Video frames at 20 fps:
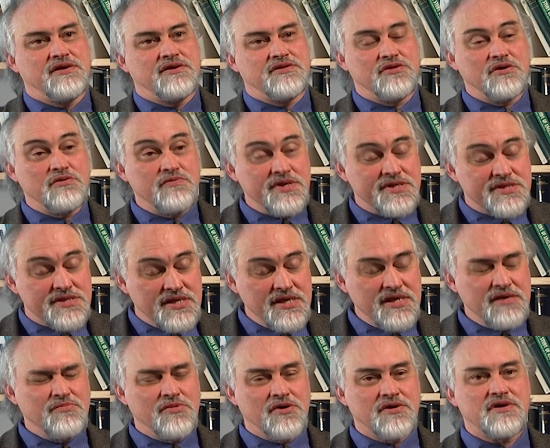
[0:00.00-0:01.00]
Though we
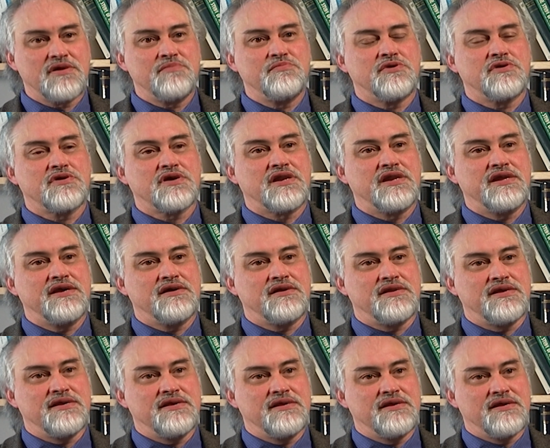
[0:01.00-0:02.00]
see more and more
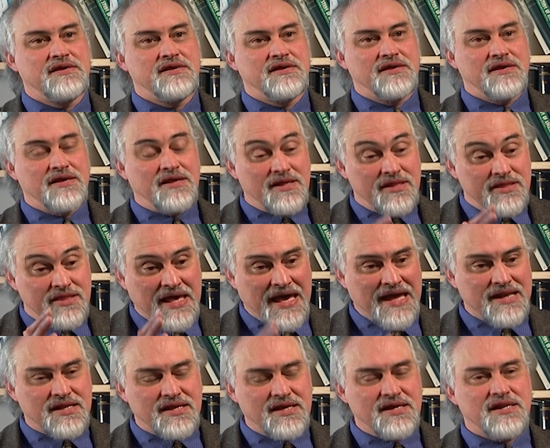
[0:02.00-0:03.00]
clearly
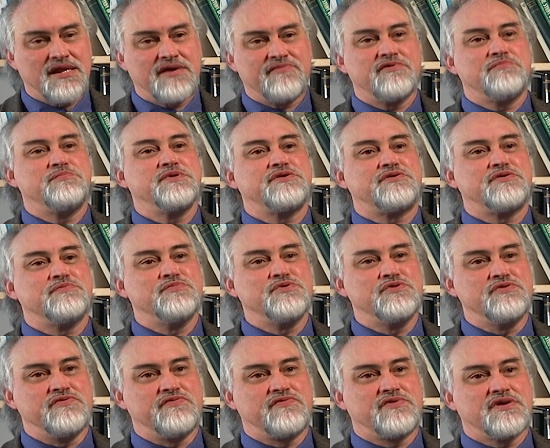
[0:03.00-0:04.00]
that can never be
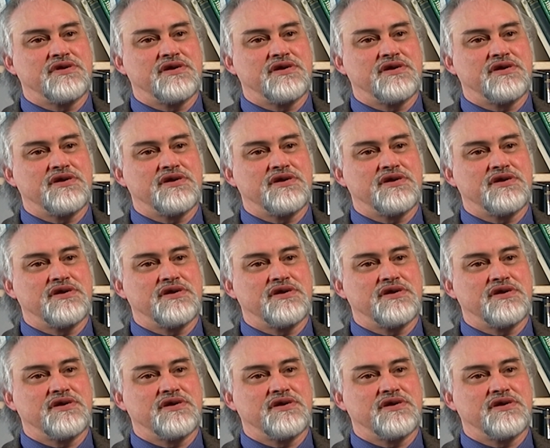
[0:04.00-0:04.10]
removed.